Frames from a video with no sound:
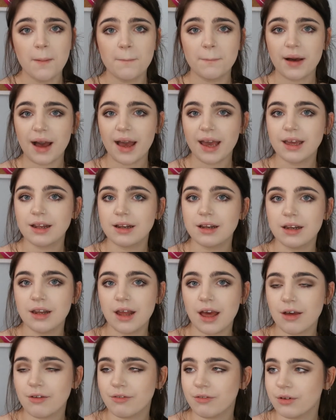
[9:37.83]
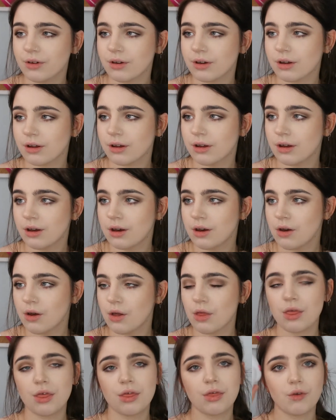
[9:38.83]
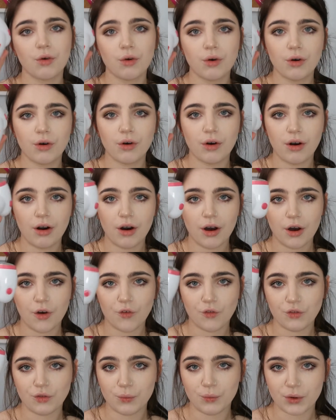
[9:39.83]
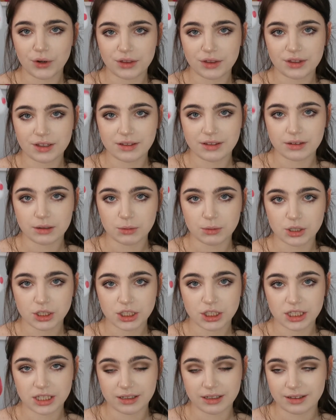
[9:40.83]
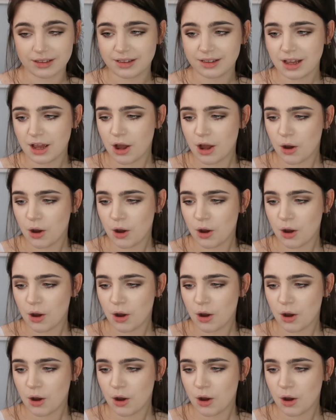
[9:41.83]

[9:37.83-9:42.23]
but I had never thought of one of these little machines.